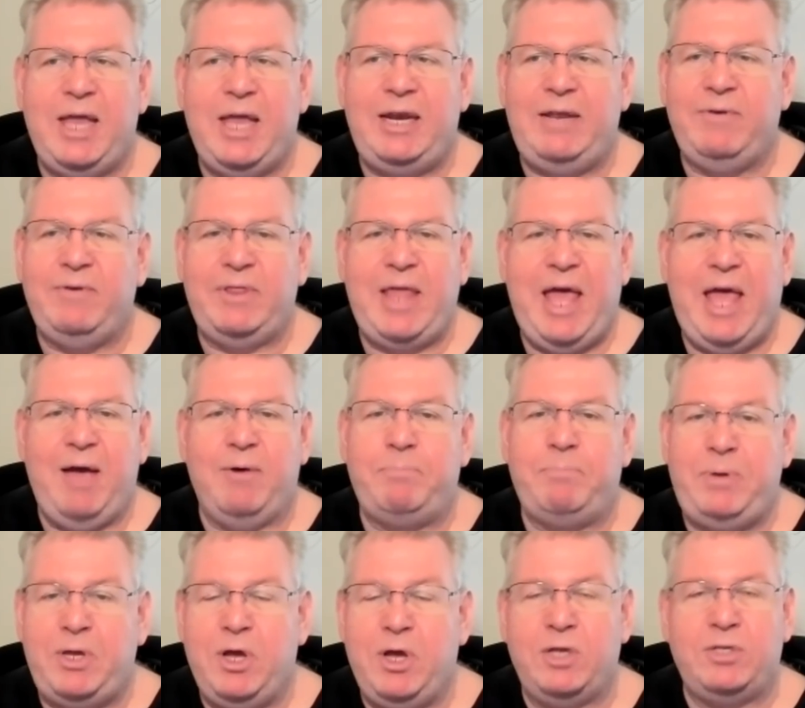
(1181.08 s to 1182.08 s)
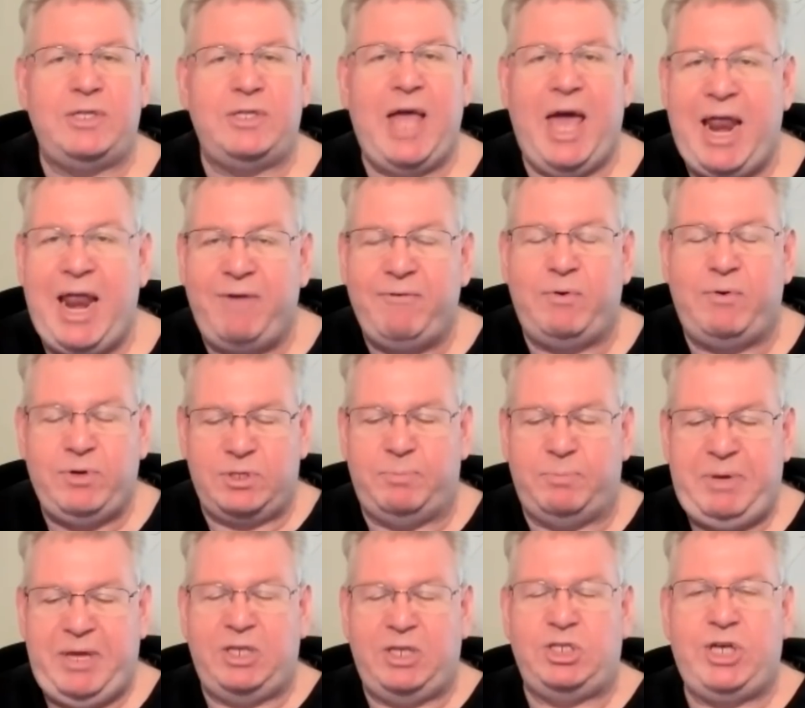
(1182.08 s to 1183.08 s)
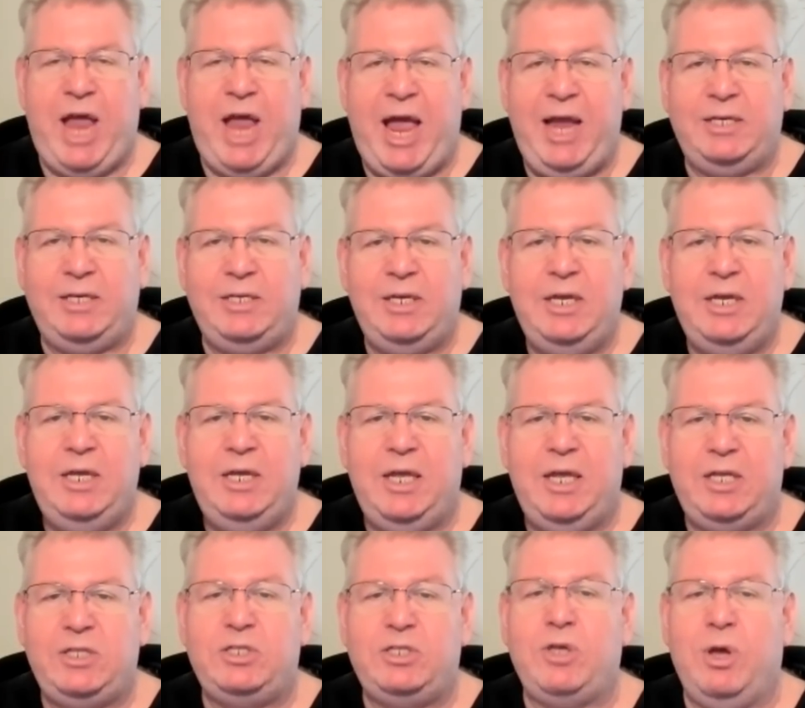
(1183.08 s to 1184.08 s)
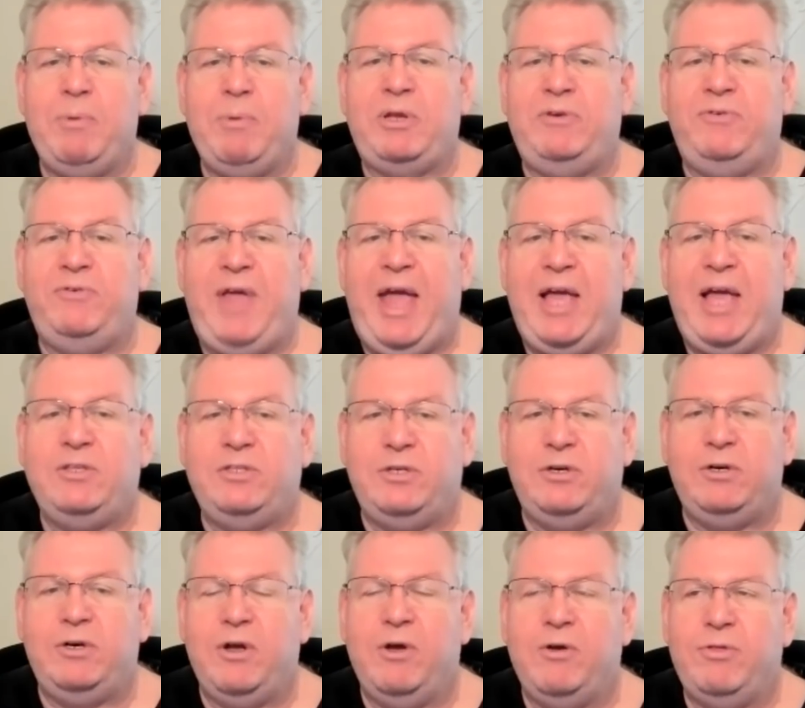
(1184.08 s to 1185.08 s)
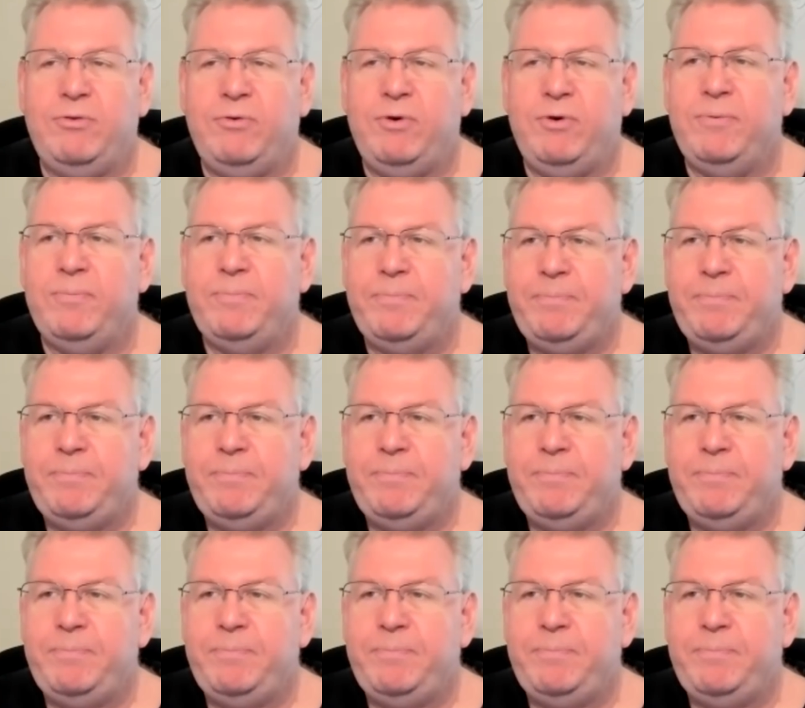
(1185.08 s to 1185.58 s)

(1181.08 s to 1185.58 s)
And even that, because not everyone's being checked, it's so much faster to go through.